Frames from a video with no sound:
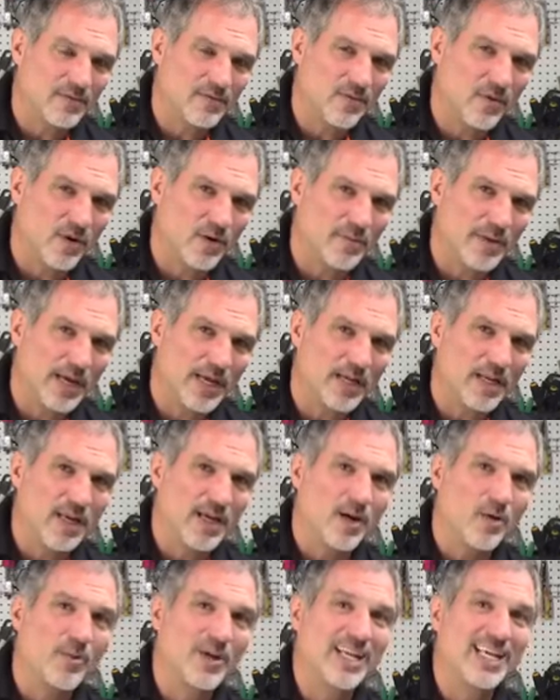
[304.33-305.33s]
format.
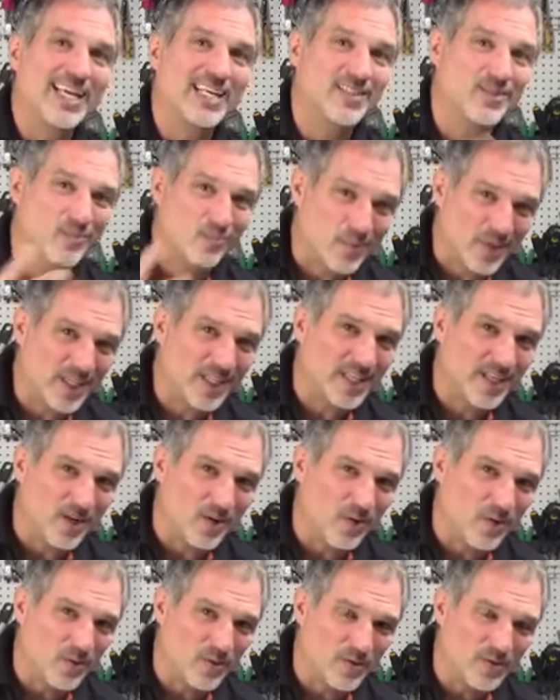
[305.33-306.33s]
When it gets really
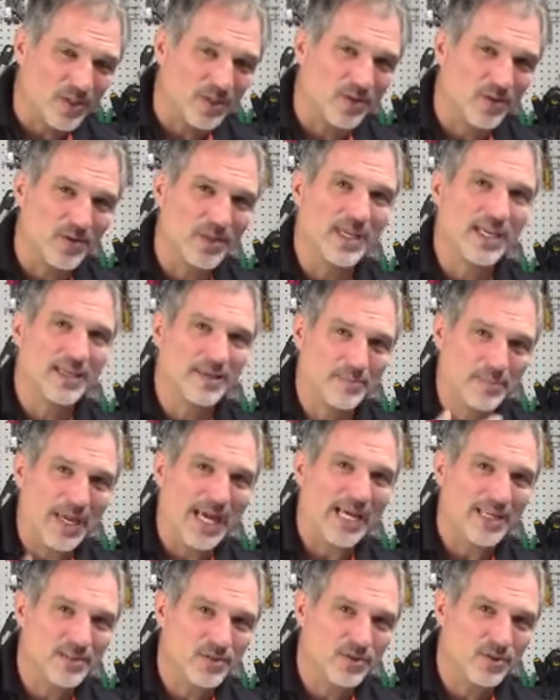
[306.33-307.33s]
old, you know, like
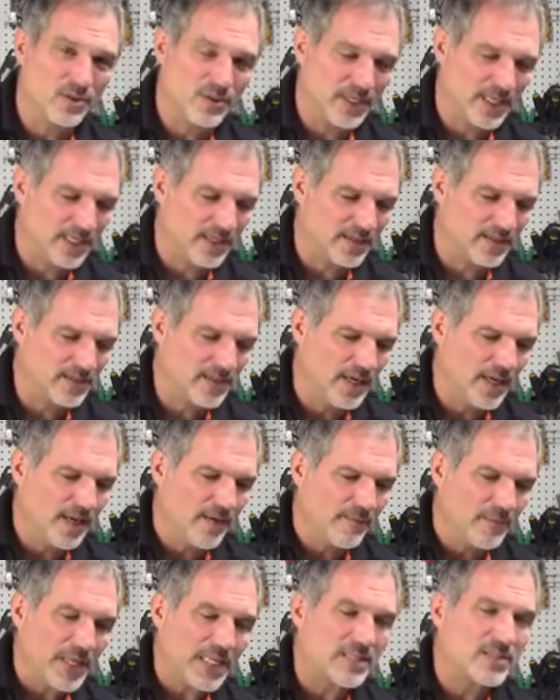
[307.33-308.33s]
past 2 years,
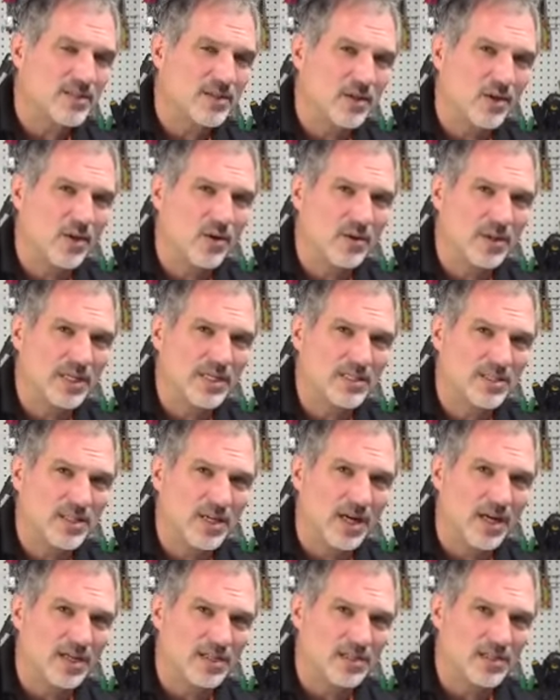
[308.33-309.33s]
it slowly
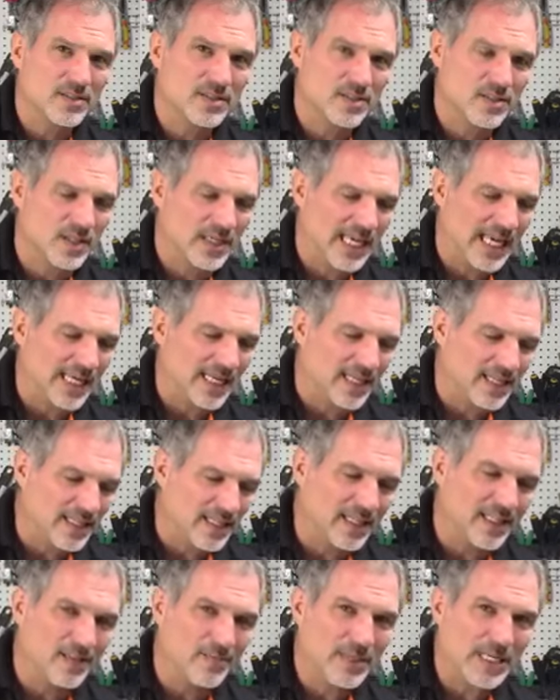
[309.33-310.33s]
starts to get a
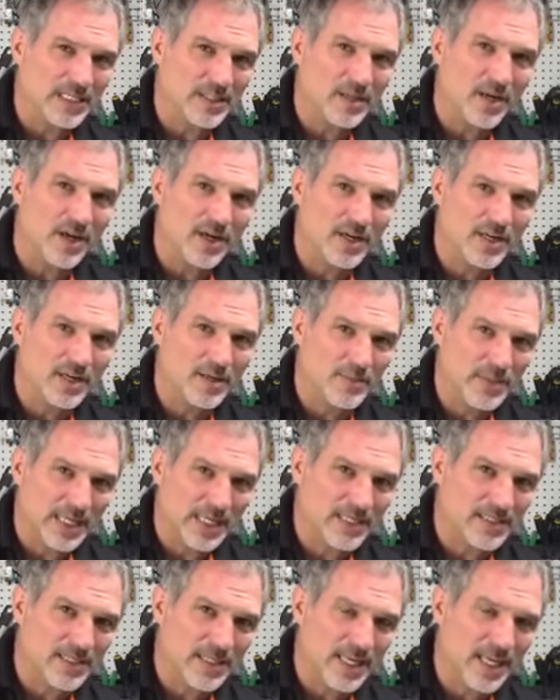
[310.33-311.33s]
little bit darker
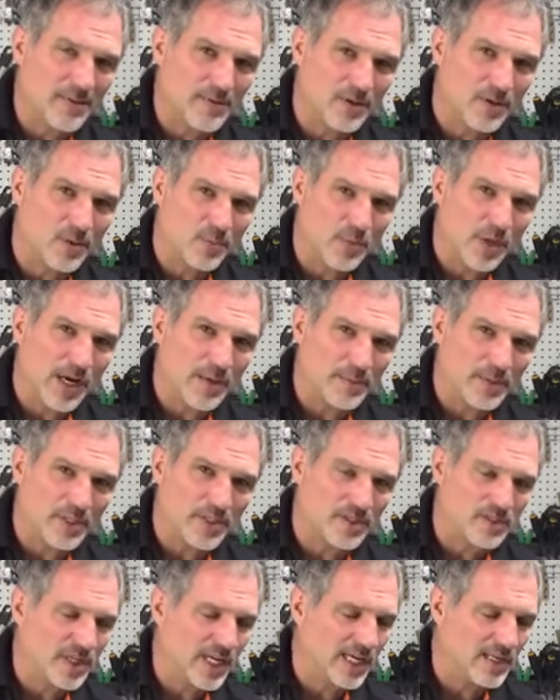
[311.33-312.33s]
because the chemical
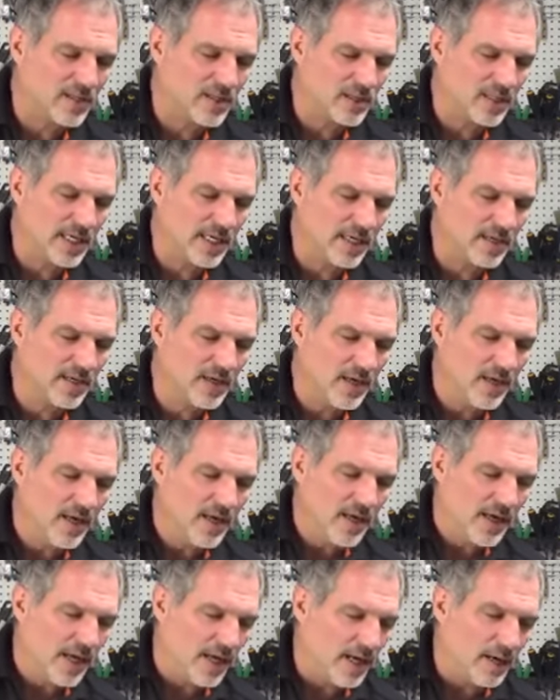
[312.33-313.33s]
properties change in there,
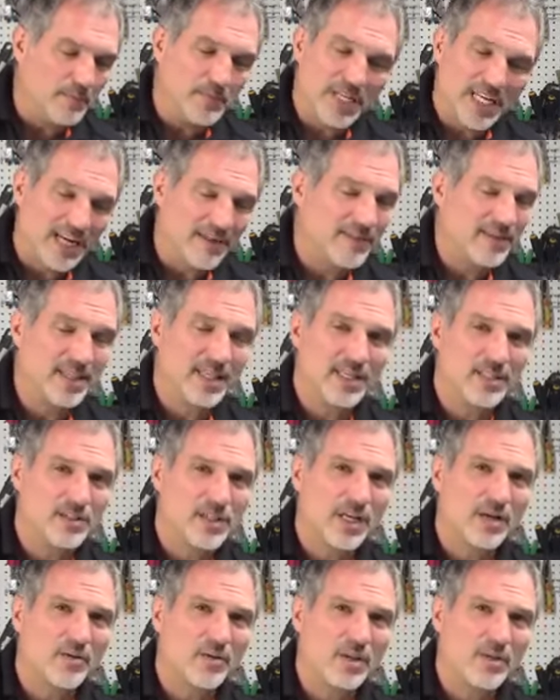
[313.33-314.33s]
but everything
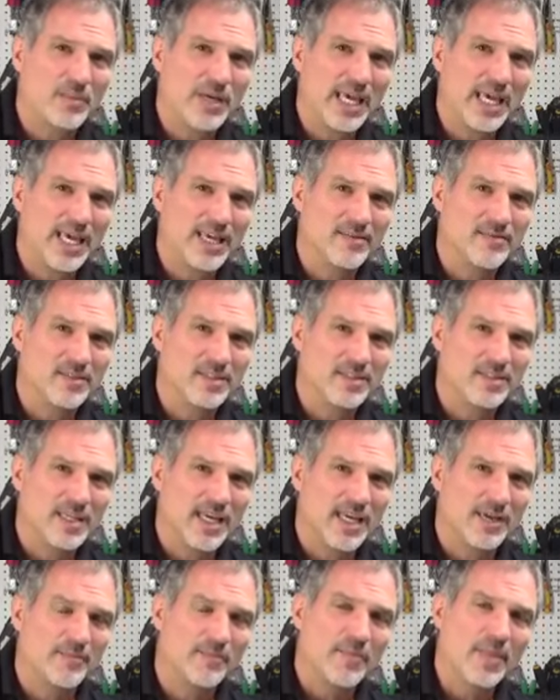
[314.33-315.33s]
generally behaves the
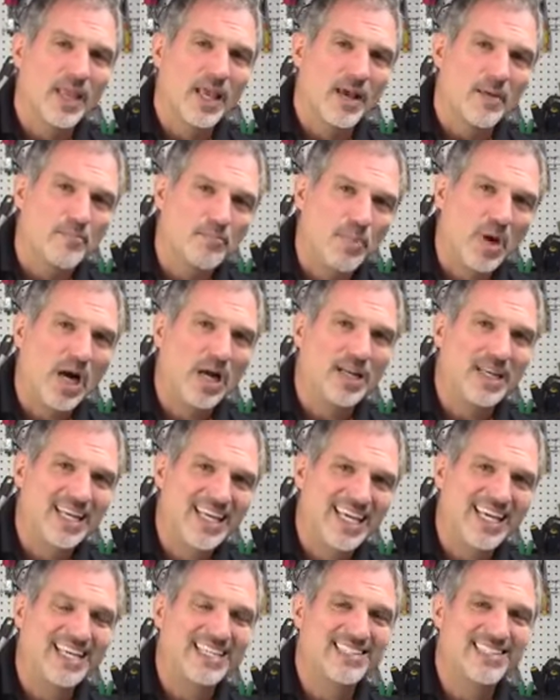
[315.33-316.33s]
same.
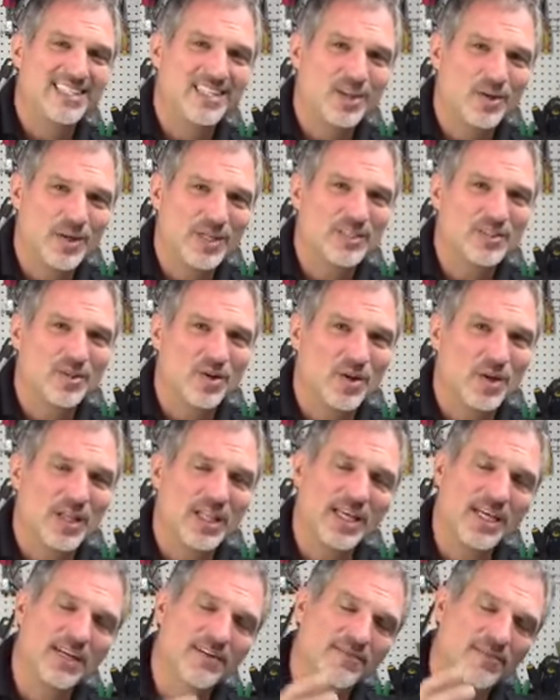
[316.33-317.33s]
Bondic isn't crystal
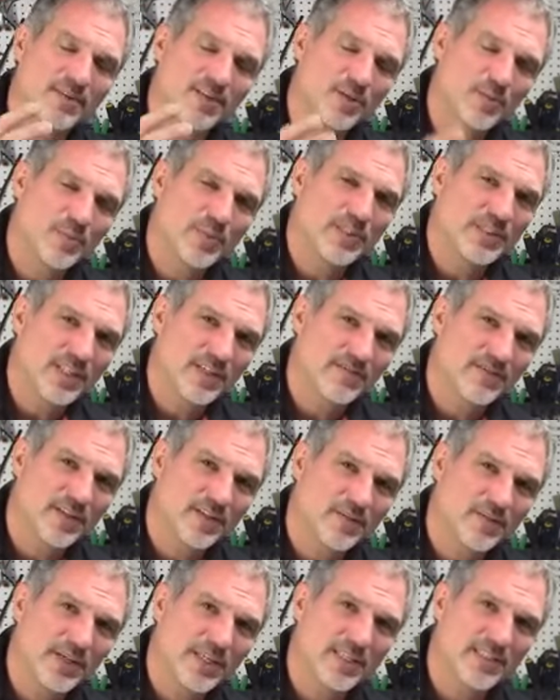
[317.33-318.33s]
clear for a
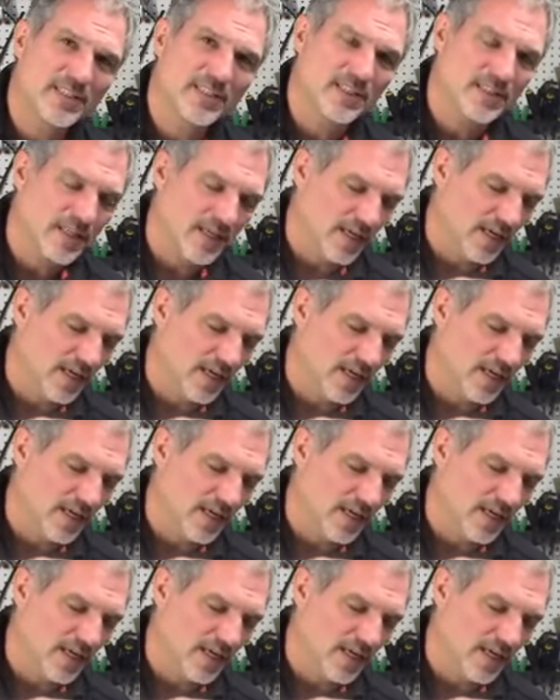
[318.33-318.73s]
specific reason.